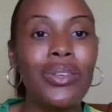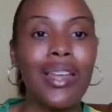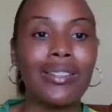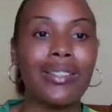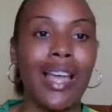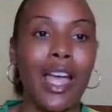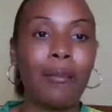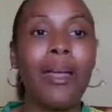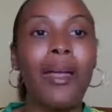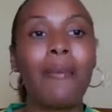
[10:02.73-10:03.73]
you next
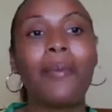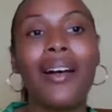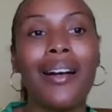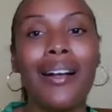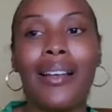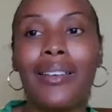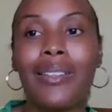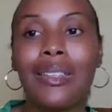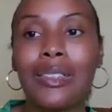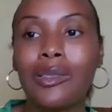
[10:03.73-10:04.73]
time.
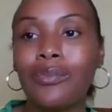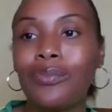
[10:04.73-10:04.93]
Bye.